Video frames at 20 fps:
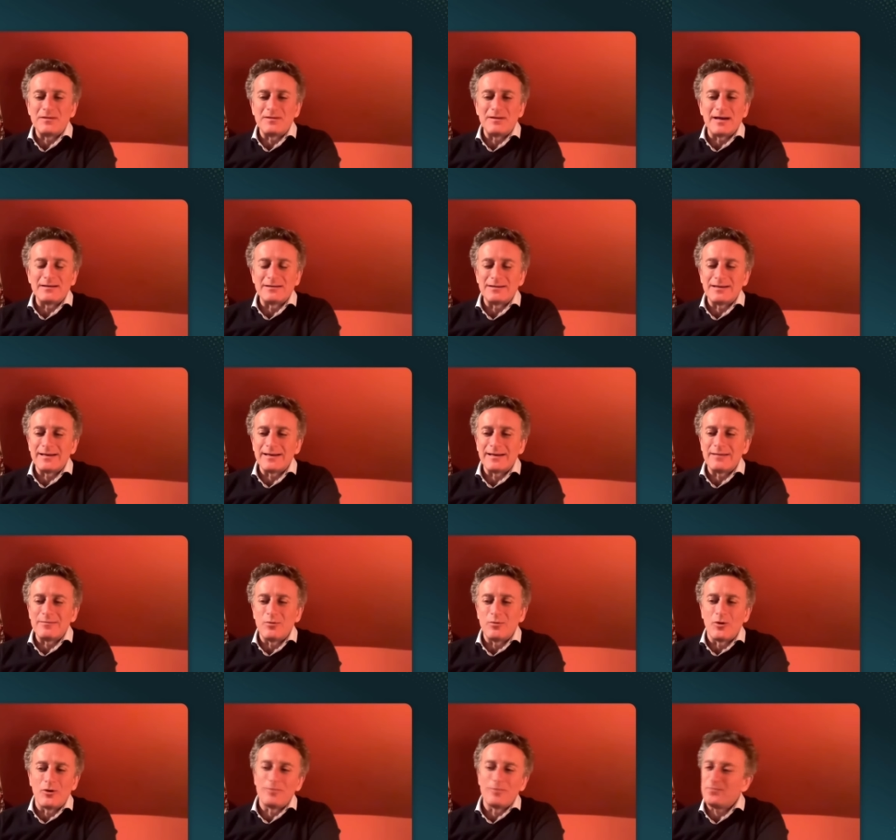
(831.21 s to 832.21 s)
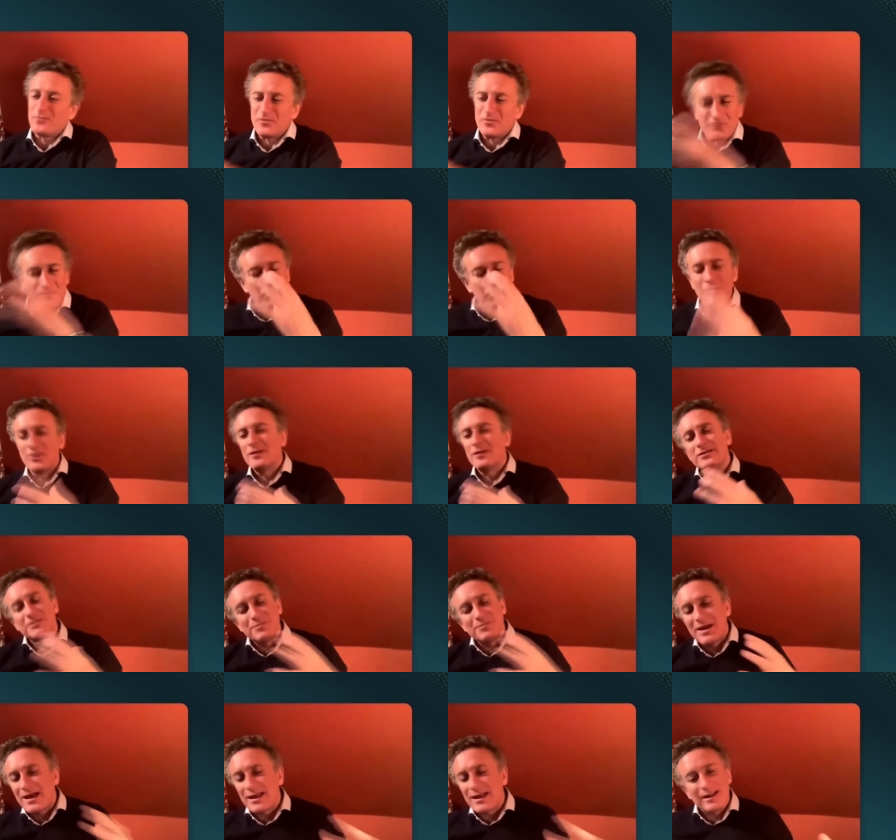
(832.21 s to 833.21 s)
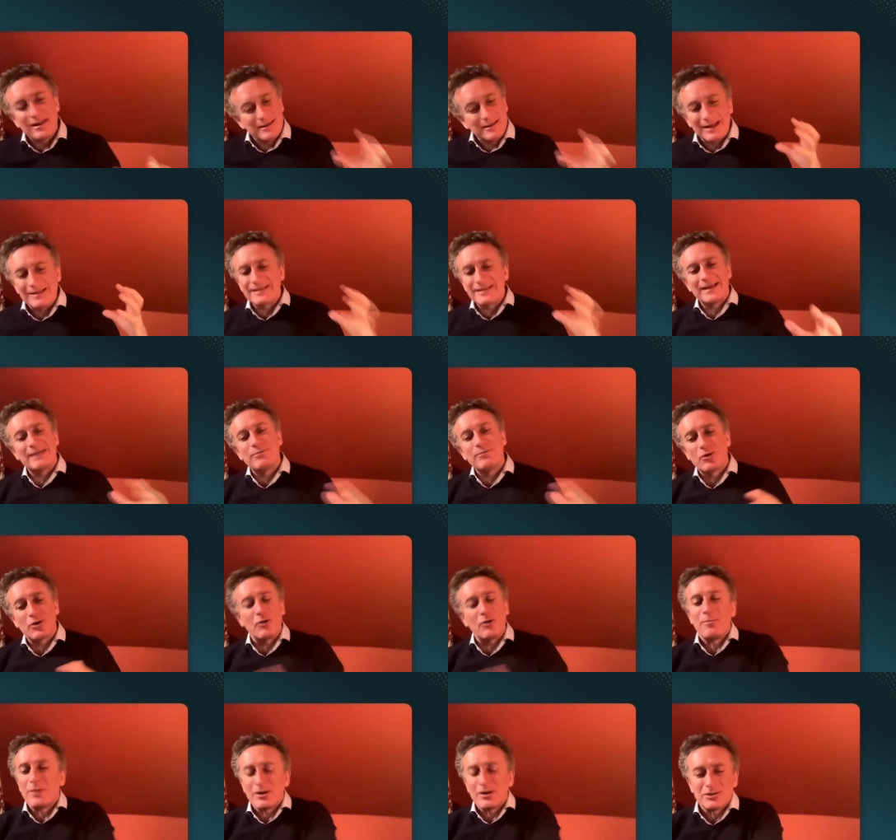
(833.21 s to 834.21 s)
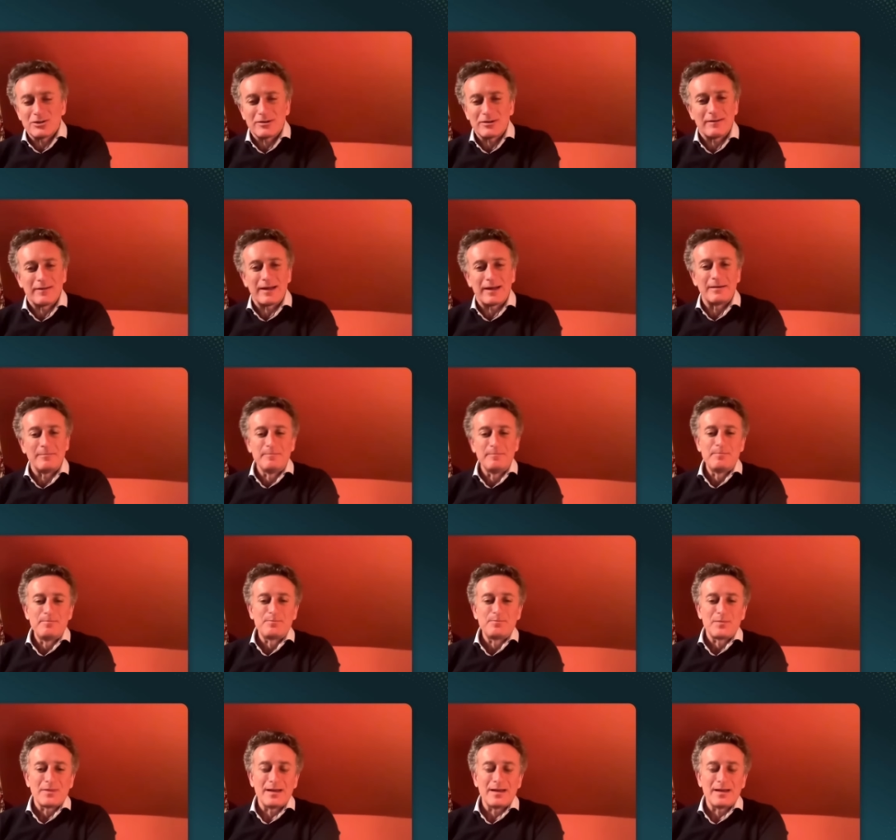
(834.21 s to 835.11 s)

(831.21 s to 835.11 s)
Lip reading: It doesn't get more fuel smell. It doesn't get more combustion than that.